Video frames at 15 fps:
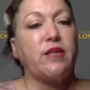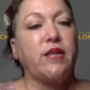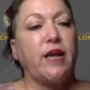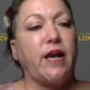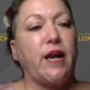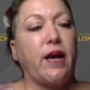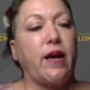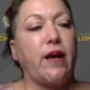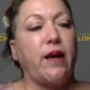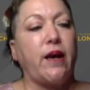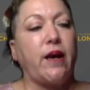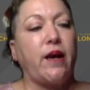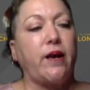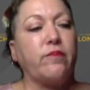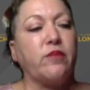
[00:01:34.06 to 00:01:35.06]
that
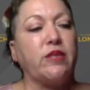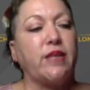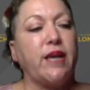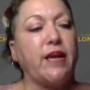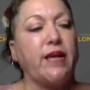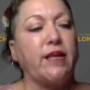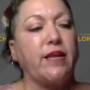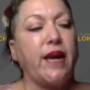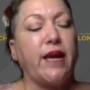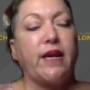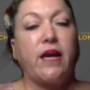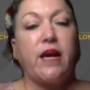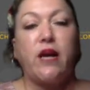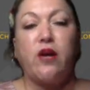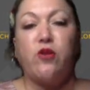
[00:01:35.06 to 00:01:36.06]
um, state that
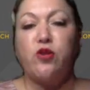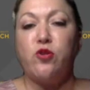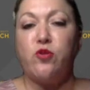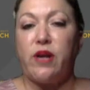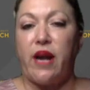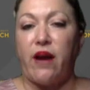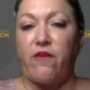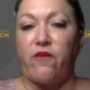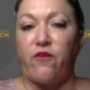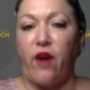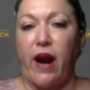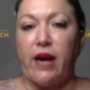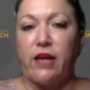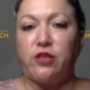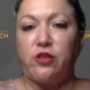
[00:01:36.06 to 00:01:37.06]
you could have
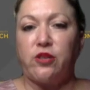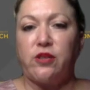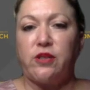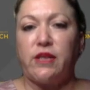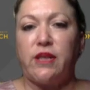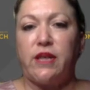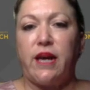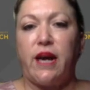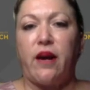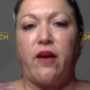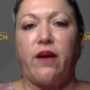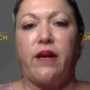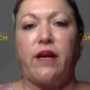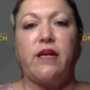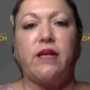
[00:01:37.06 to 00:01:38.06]
fractures in the
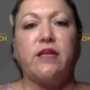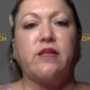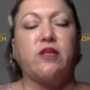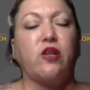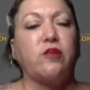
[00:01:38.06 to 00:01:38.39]
area. And so